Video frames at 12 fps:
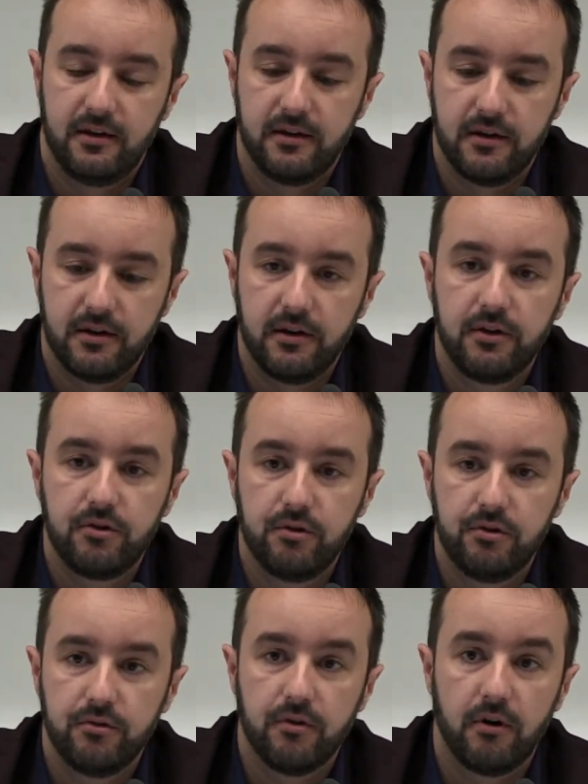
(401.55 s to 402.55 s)

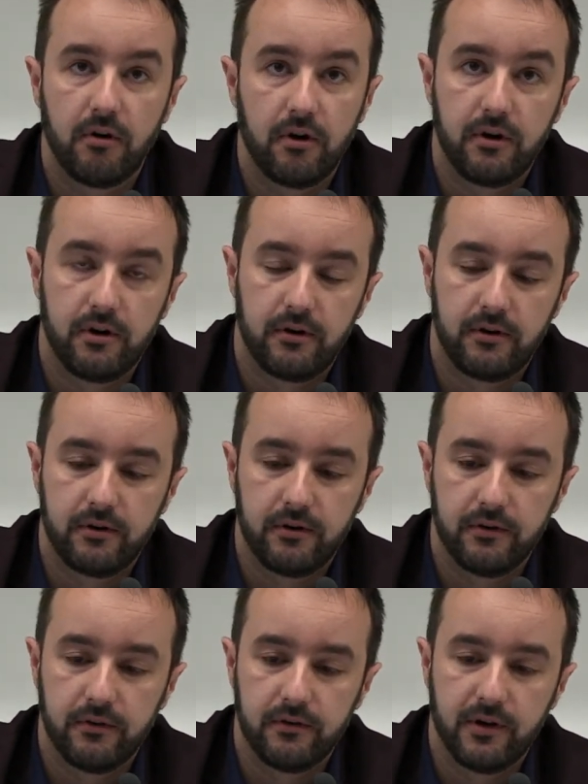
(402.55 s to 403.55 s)
Hulu or
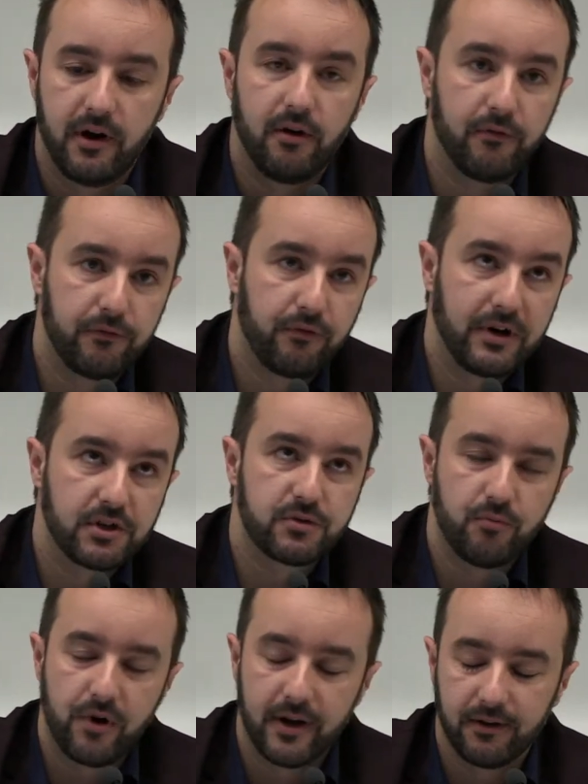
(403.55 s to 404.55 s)
our
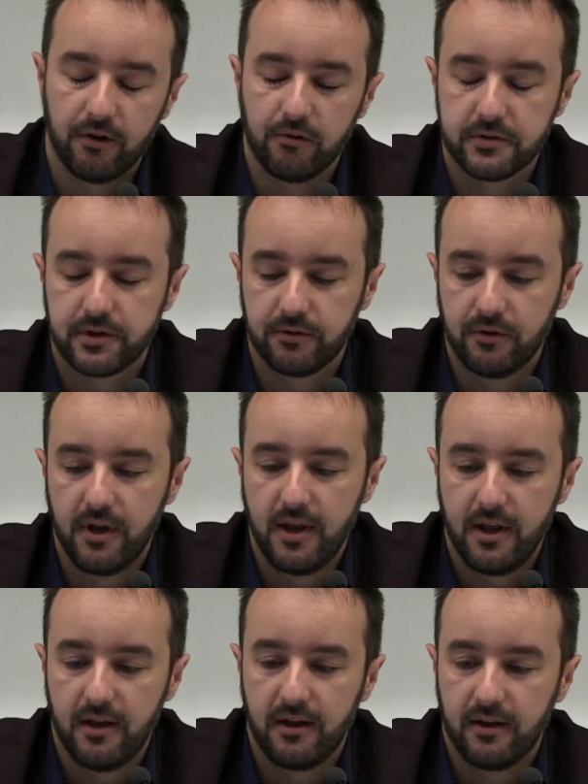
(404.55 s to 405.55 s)
French brand also,